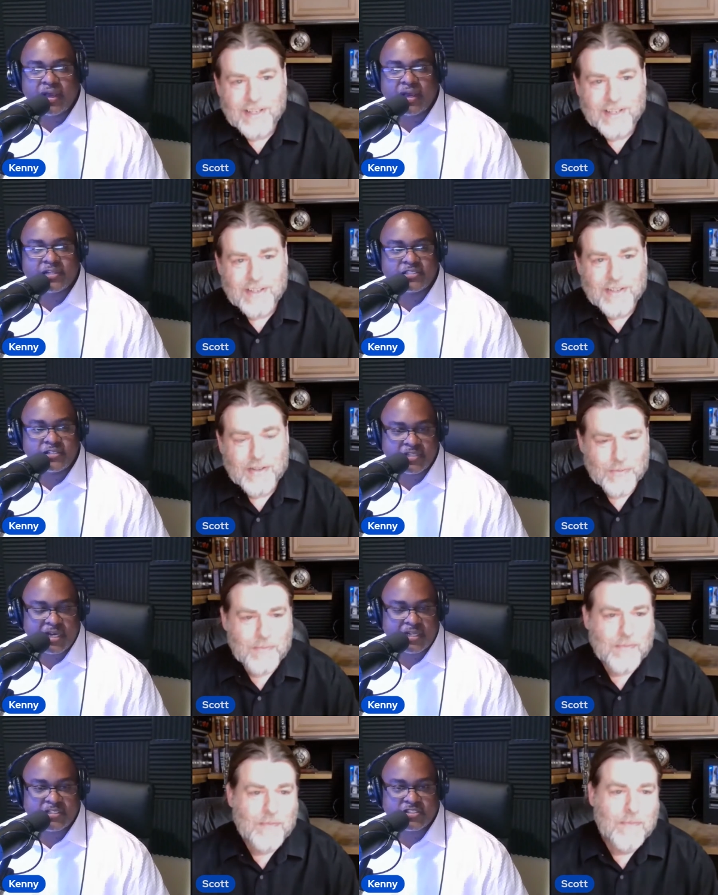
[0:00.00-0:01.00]
Speaker 1: I got to tell you,
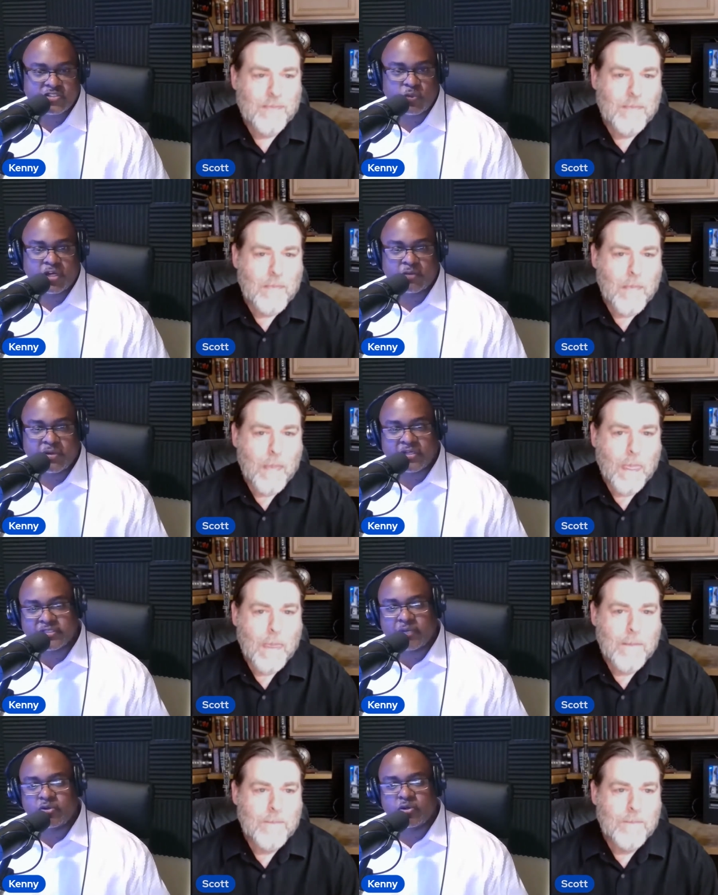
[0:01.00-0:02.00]
Scott, this is weird because
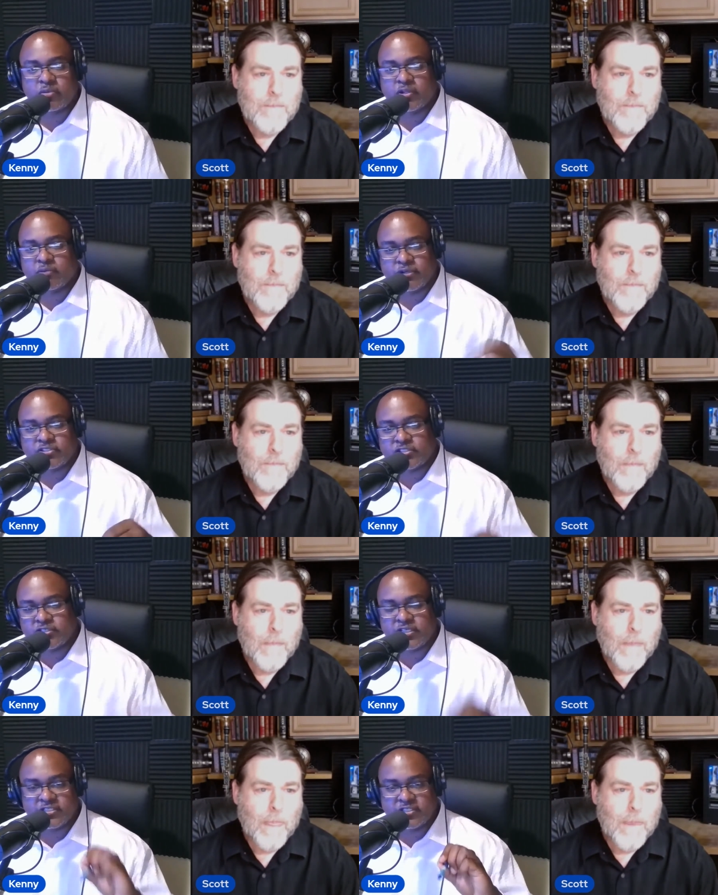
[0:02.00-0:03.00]
I'm normally the person that
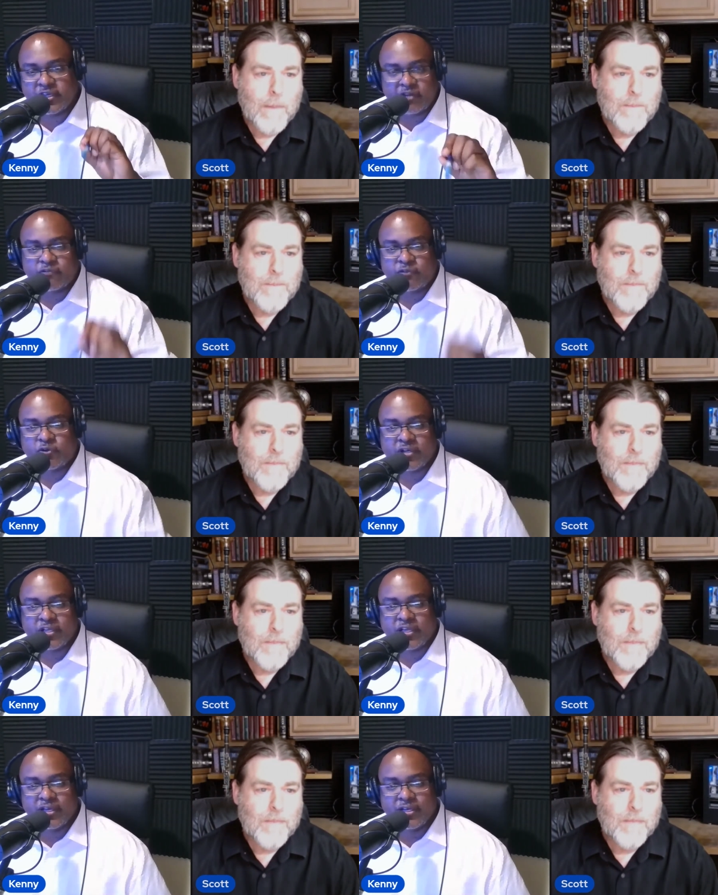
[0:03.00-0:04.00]
does the interviewing.
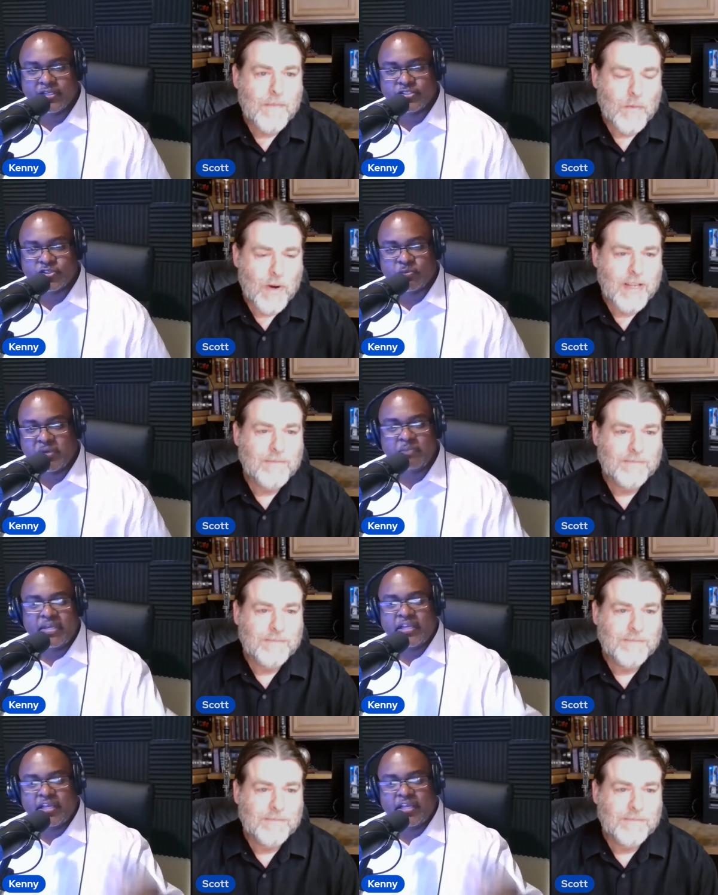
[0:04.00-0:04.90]
So, right. me being